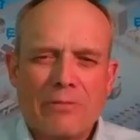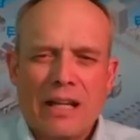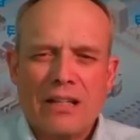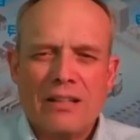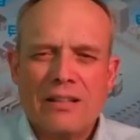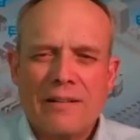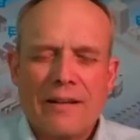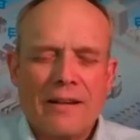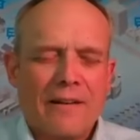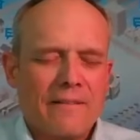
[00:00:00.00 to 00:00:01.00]
C-RAN.
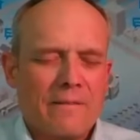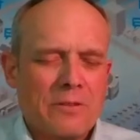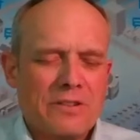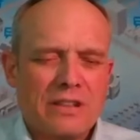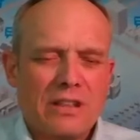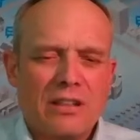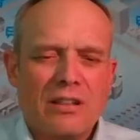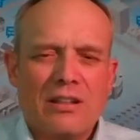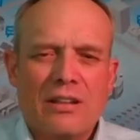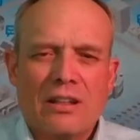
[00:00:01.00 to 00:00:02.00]
We
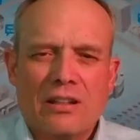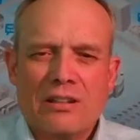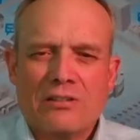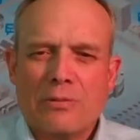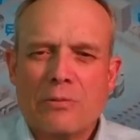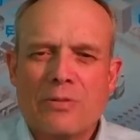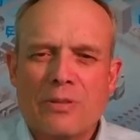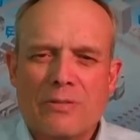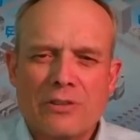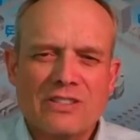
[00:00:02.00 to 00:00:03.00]
see the industry
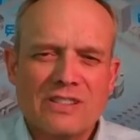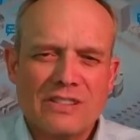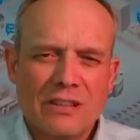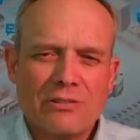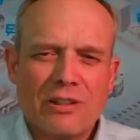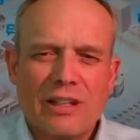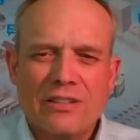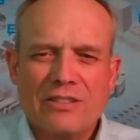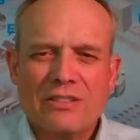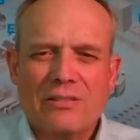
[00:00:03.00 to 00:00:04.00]
moving first to
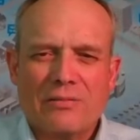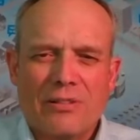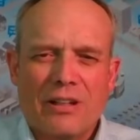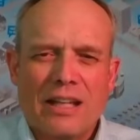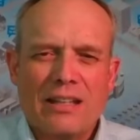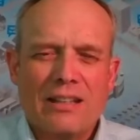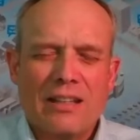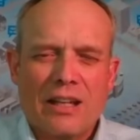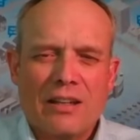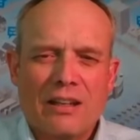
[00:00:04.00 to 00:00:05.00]
centralized RAN
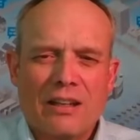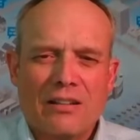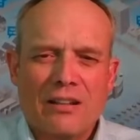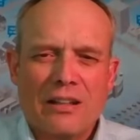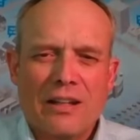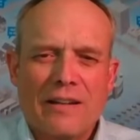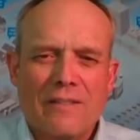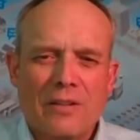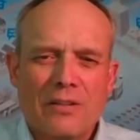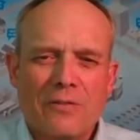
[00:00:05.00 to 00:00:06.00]
and then
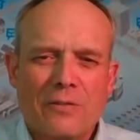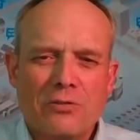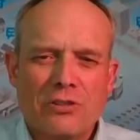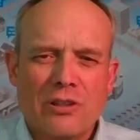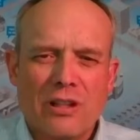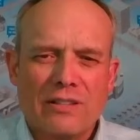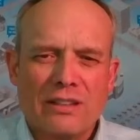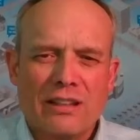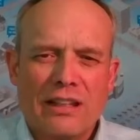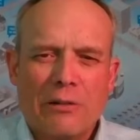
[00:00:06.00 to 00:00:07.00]
in the future
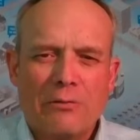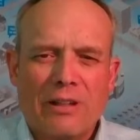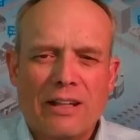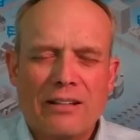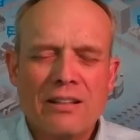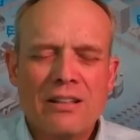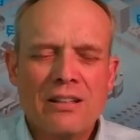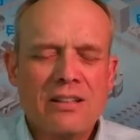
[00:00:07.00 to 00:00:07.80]
on to cloud RAN.